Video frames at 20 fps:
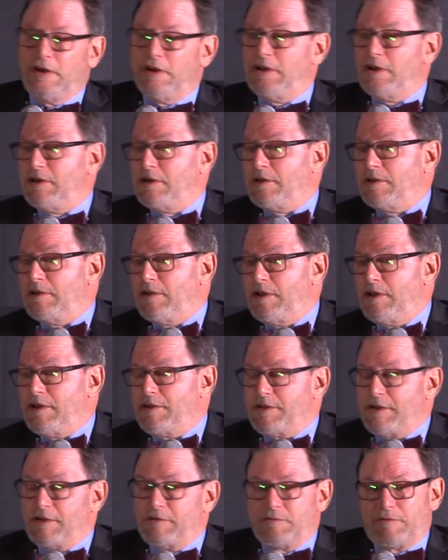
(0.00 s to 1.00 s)

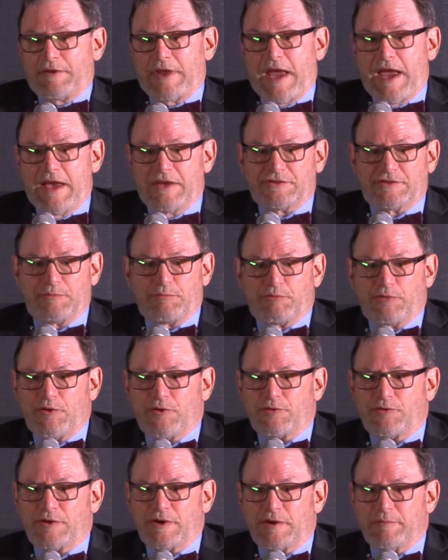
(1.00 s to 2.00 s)
The HASA
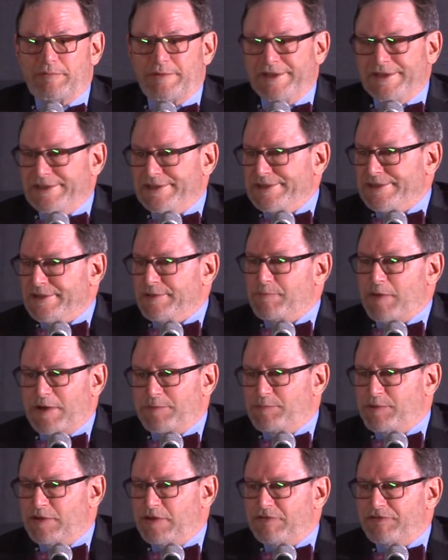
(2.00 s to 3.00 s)
program
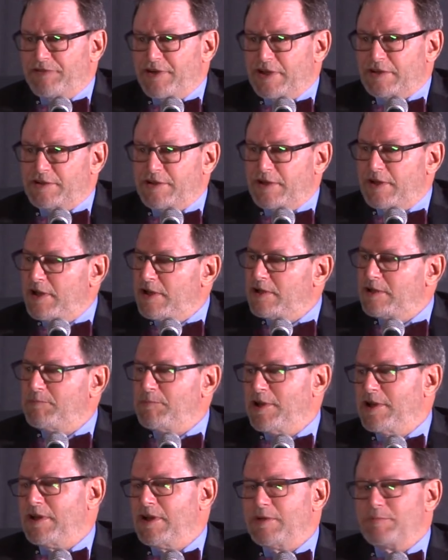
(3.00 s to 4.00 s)
might be in effect today and
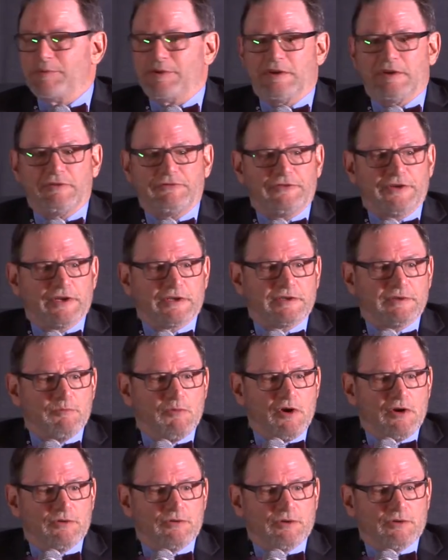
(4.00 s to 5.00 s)
may not be in effect
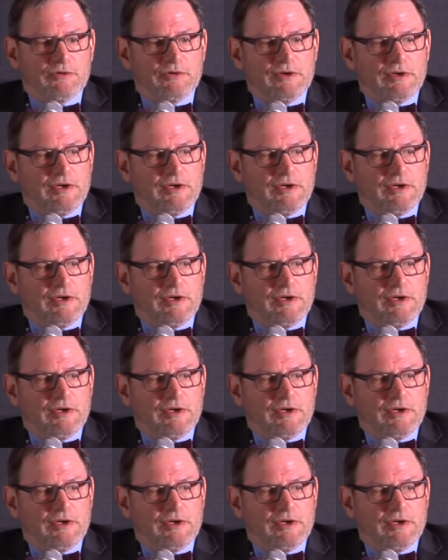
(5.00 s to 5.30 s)
tomorrow.